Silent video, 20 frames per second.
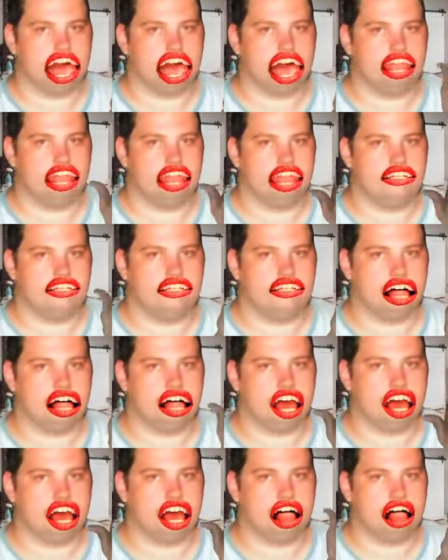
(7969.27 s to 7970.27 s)
It's not so much
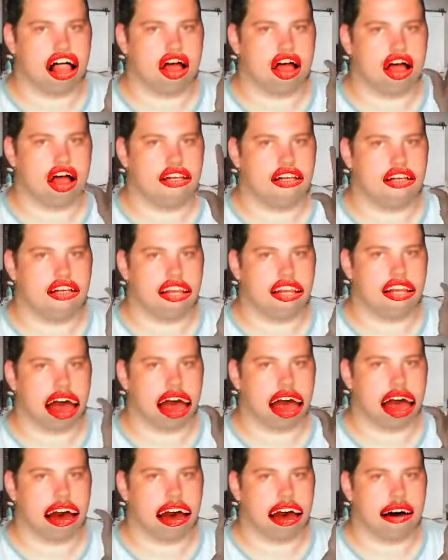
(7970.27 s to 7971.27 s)
what the
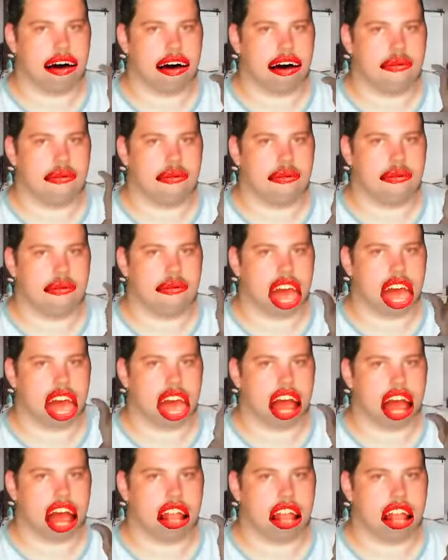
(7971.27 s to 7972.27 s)
microtransactions are. It's just more
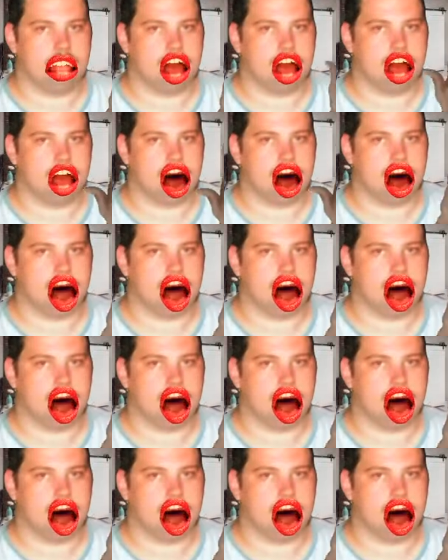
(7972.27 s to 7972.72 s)
of the